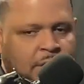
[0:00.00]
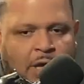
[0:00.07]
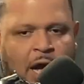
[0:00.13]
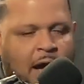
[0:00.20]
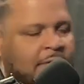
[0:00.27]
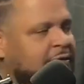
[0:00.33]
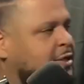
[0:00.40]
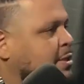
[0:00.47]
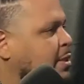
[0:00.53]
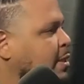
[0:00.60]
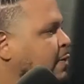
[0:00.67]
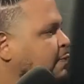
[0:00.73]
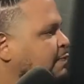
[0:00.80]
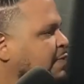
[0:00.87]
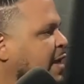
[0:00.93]

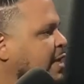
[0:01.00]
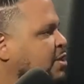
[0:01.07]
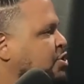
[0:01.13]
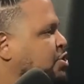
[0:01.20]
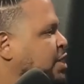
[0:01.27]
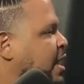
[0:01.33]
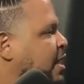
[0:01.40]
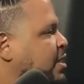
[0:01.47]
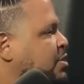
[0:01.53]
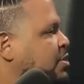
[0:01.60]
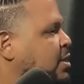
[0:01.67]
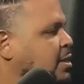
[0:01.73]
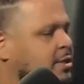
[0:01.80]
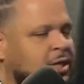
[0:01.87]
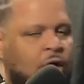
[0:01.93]
obviously, face
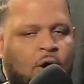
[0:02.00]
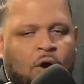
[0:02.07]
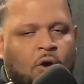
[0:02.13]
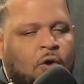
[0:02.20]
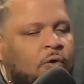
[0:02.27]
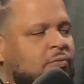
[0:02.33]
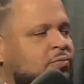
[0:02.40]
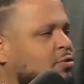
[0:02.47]
changes, a whole